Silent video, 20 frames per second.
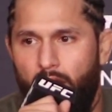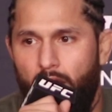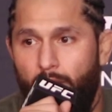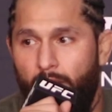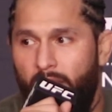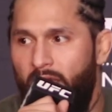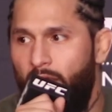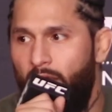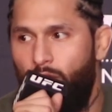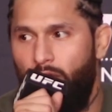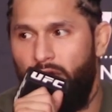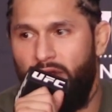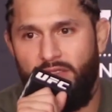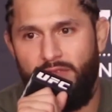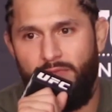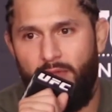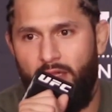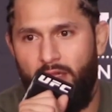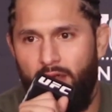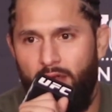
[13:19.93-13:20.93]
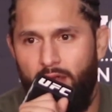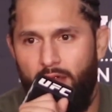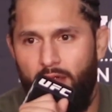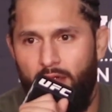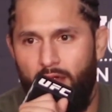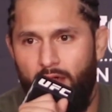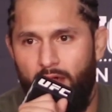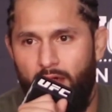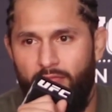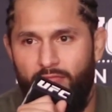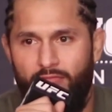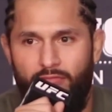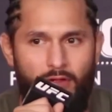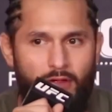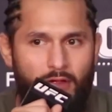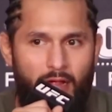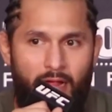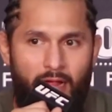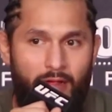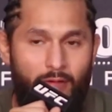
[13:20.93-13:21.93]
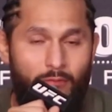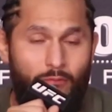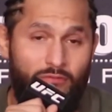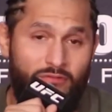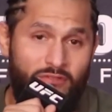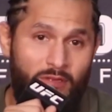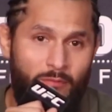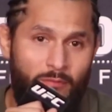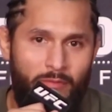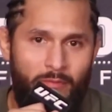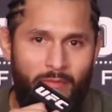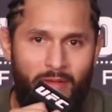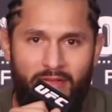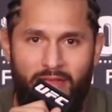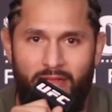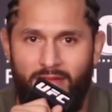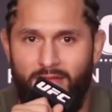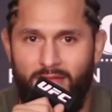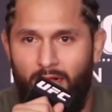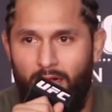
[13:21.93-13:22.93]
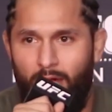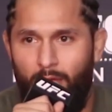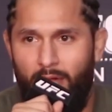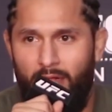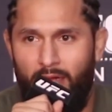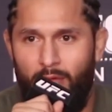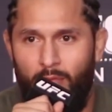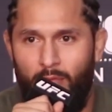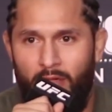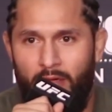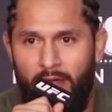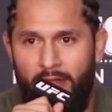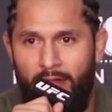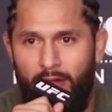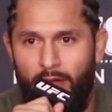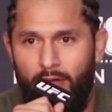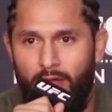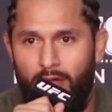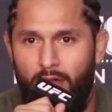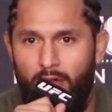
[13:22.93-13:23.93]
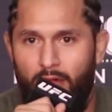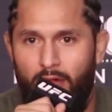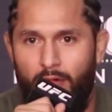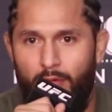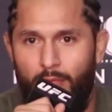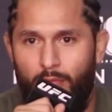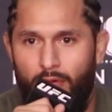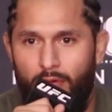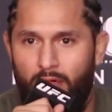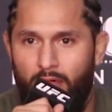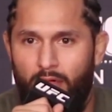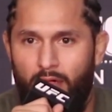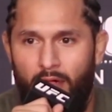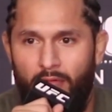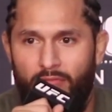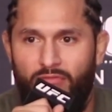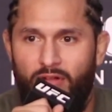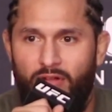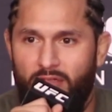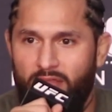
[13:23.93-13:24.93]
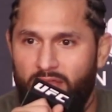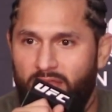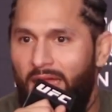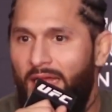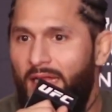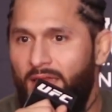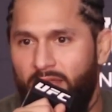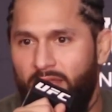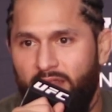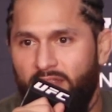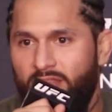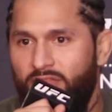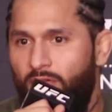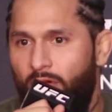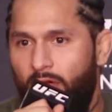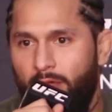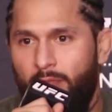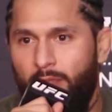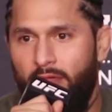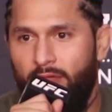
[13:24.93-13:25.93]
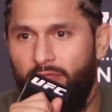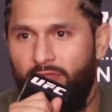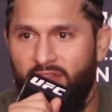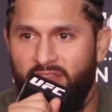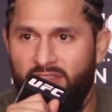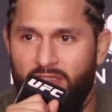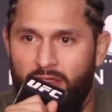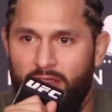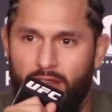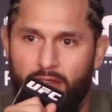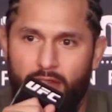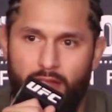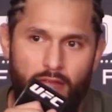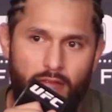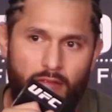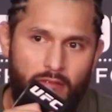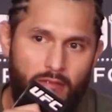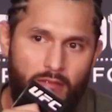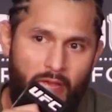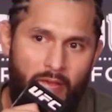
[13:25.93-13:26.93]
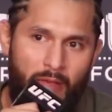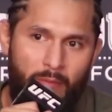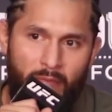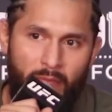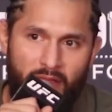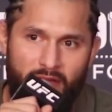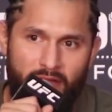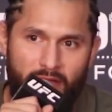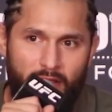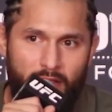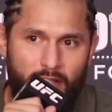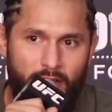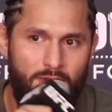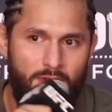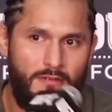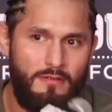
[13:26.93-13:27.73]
In many ways, man. Some of them I can't talk about them on air. But I'm fucking talented as fuck, man, physically and mentally.